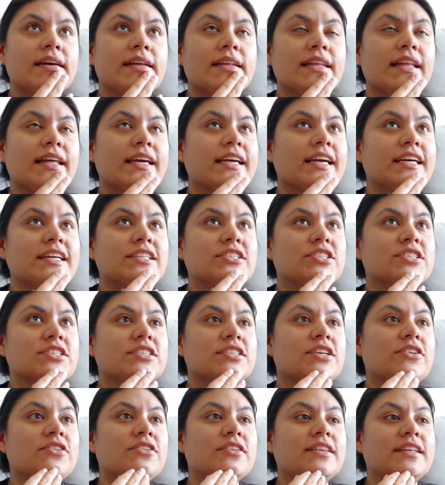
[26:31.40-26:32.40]
it's
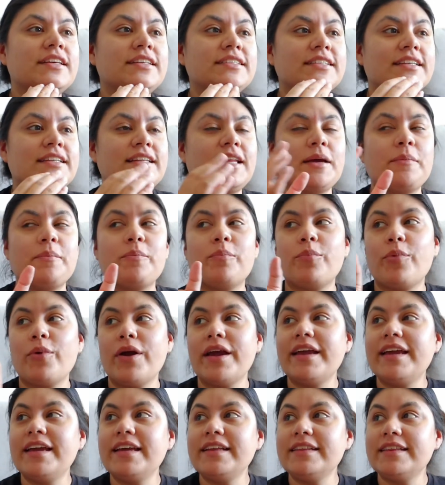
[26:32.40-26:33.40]
just little things, and like
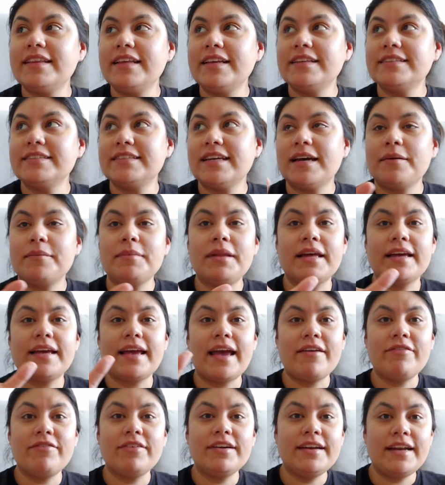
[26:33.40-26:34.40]
breaking things that like
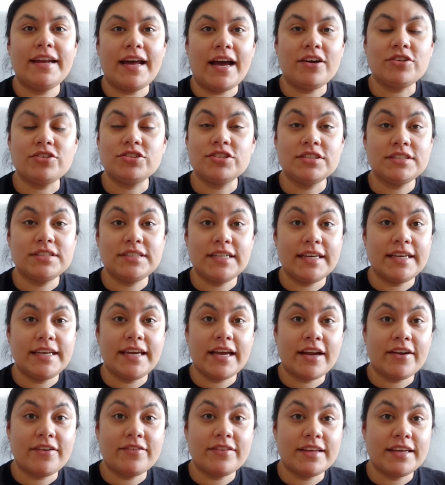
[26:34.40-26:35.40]
every night I'll just take
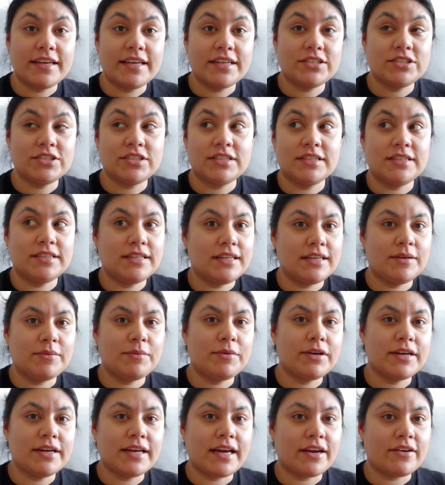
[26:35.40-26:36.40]
care of the kitchen, and then in the
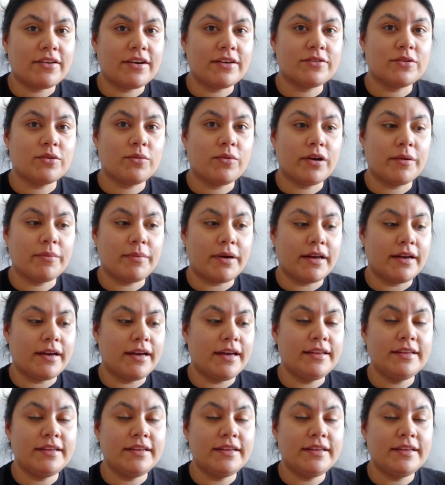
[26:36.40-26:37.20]
morning I don't have to worry about it.